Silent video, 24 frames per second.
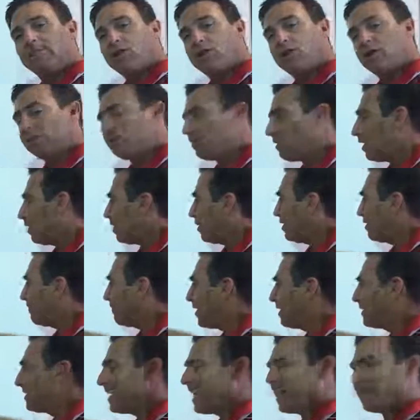board is here, and if
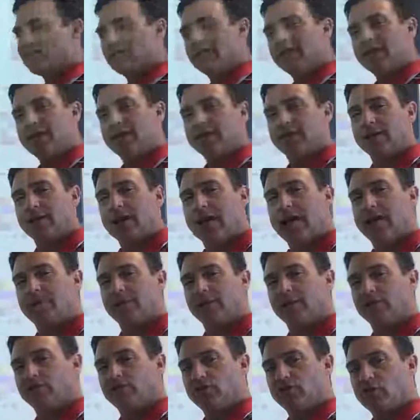I touch it, nothing
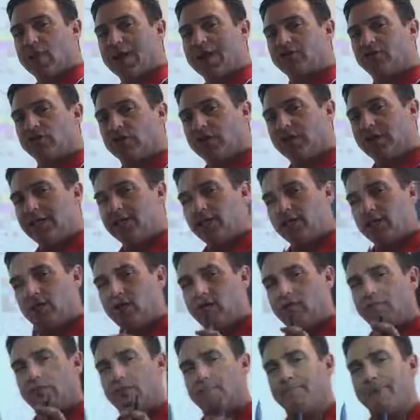happens. You actually need to
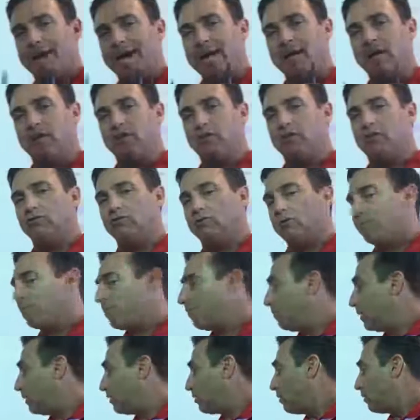use a pen to use the
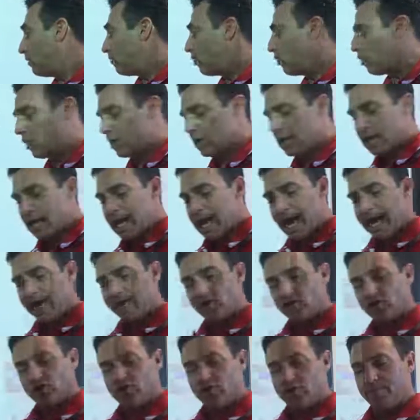Promethean board, and
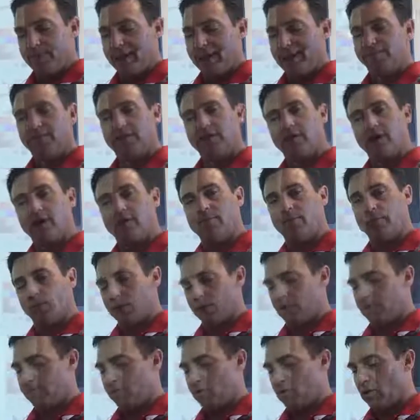there's two pens that come with
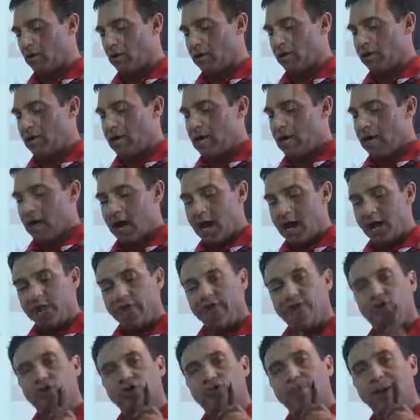your board.
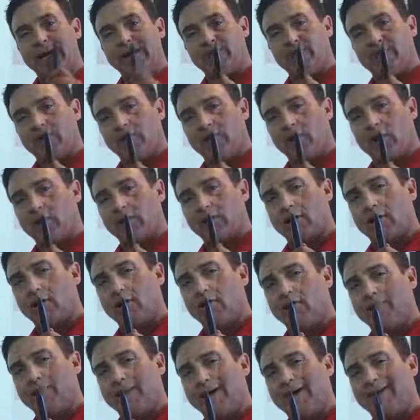The first pen is the dark
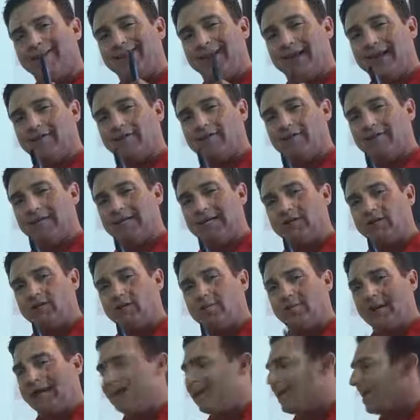colored pen, and that is the teacher
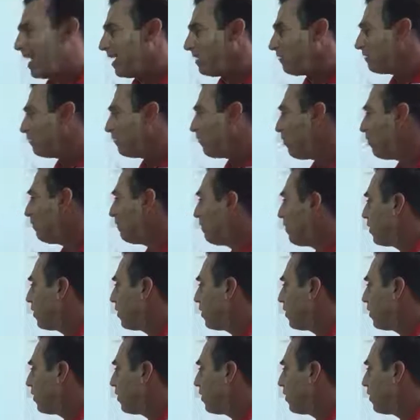pen. It has full